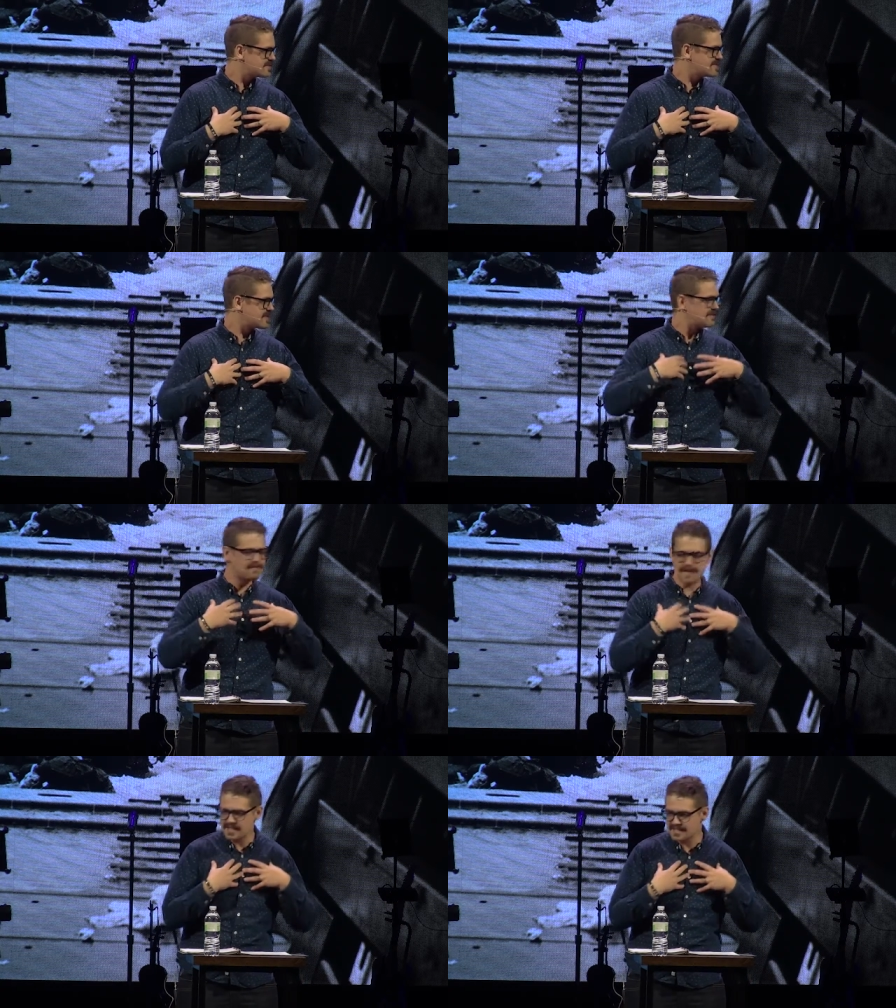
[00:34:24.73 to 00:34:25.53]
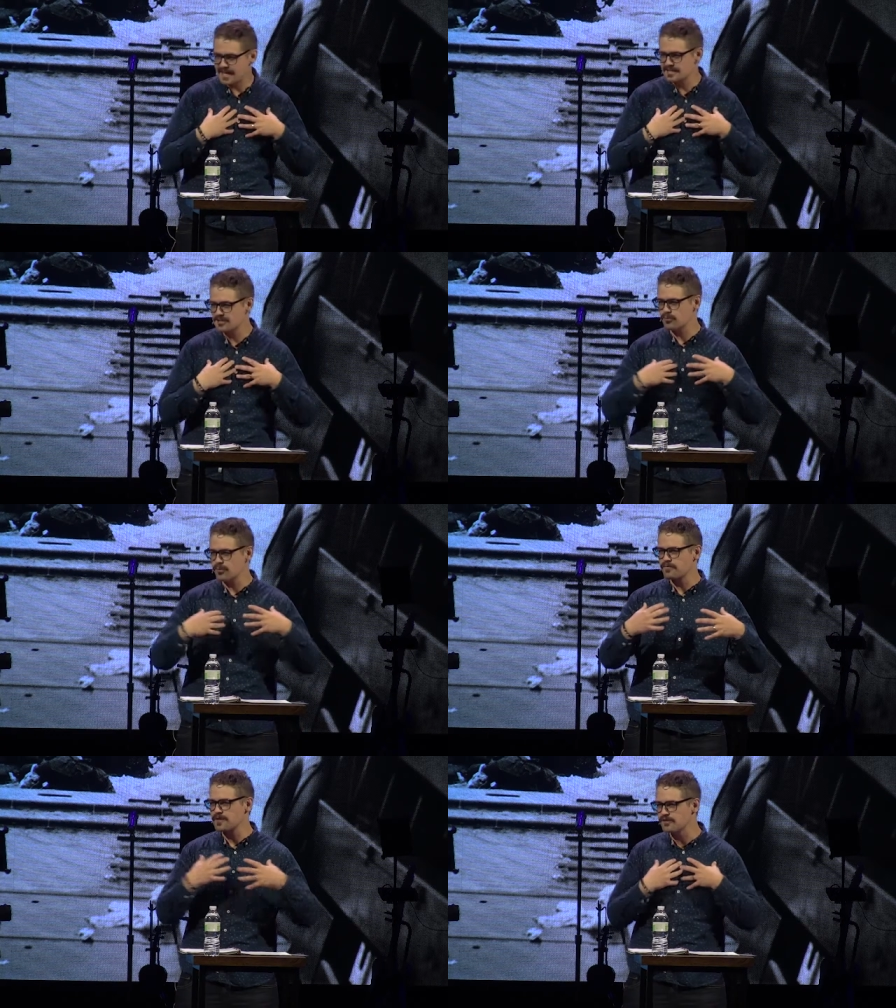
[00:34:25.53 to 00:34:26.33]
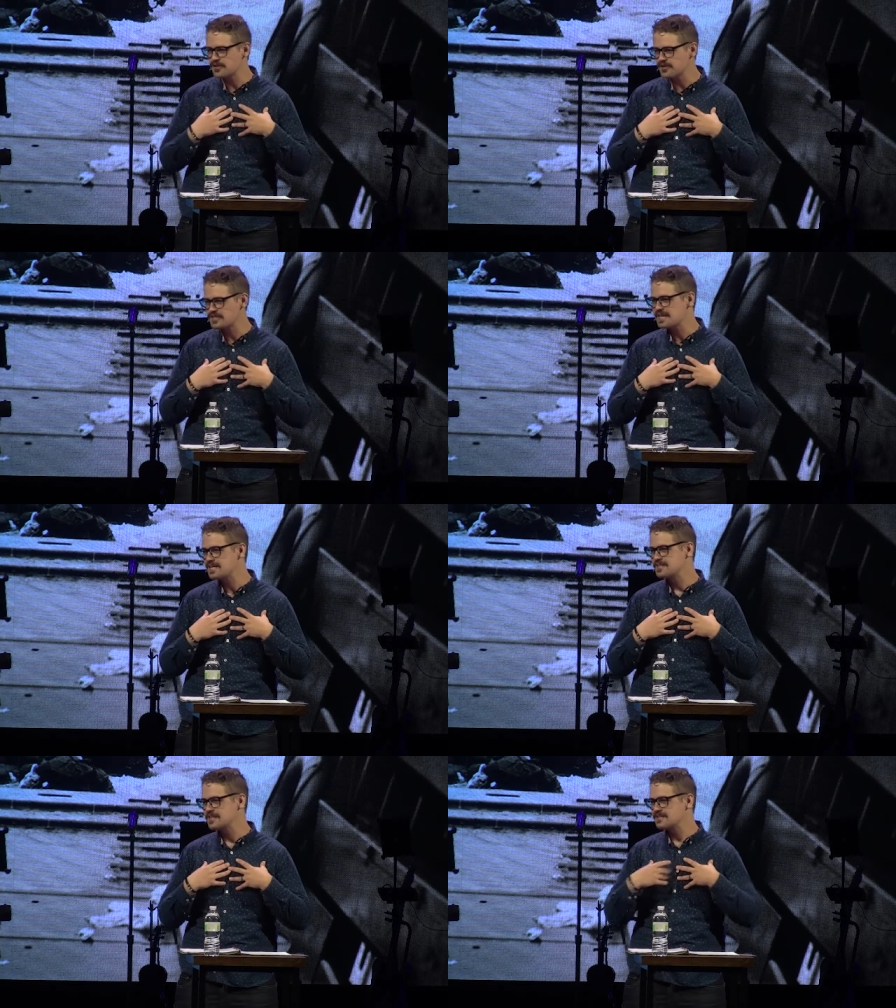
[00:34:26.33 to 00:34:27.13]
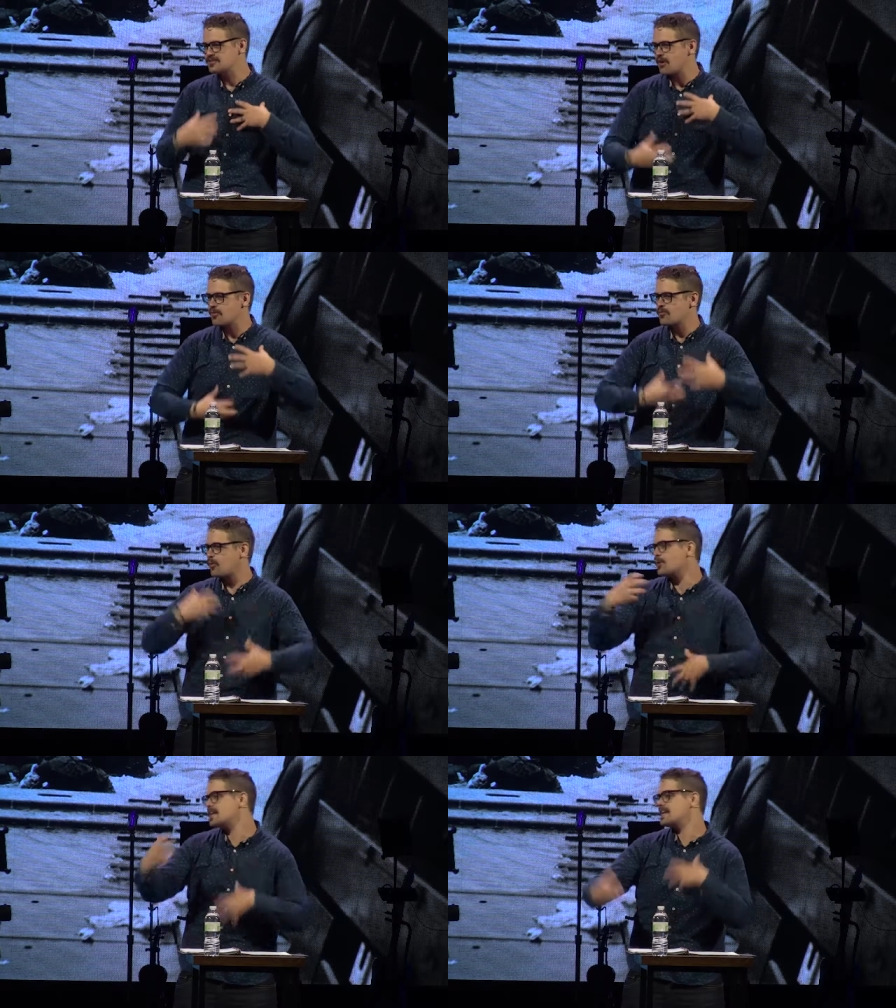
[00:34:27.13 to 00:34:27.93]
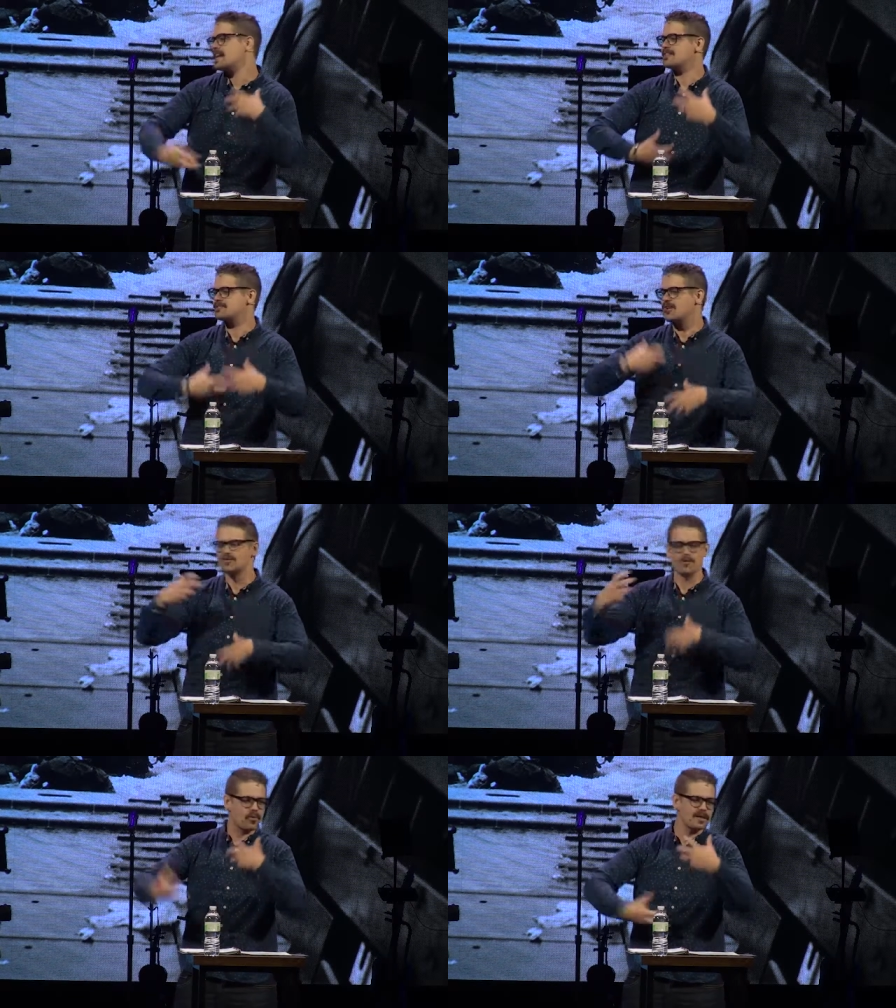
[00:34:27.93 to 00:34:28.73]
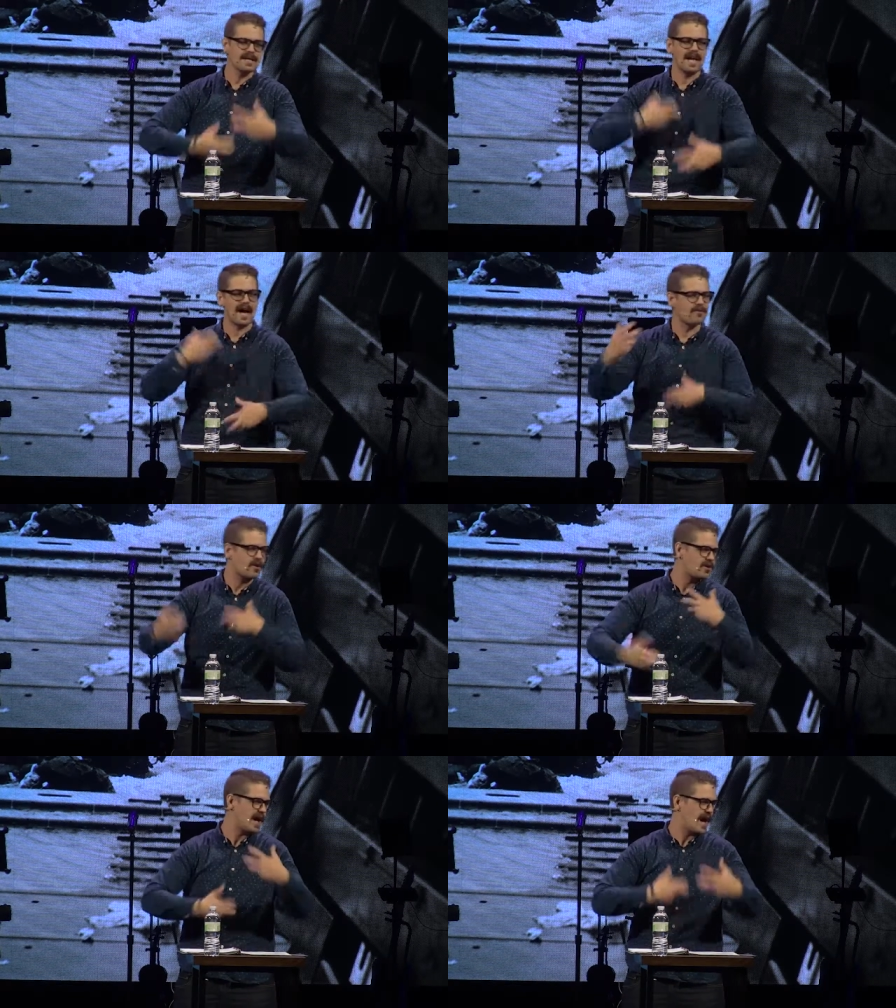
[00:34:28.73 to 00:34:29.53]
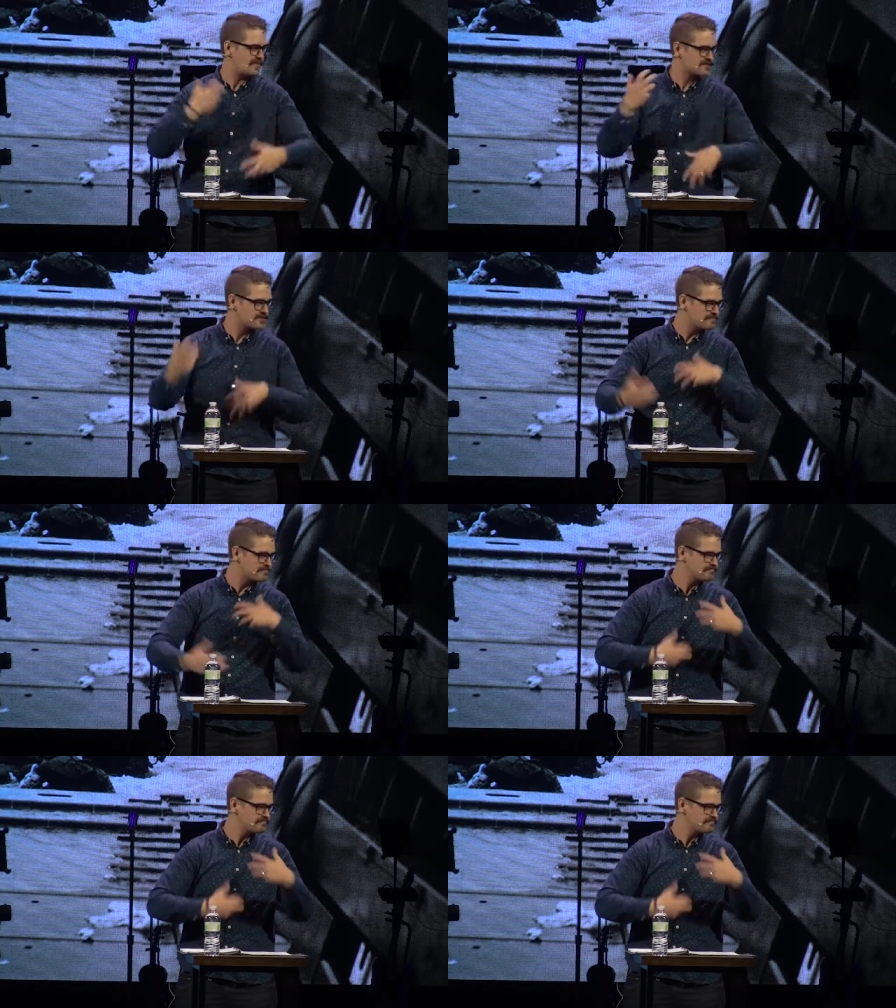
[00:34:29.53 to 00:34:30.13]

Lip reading: to convict us, to reveal those things and start to work it out of our lives.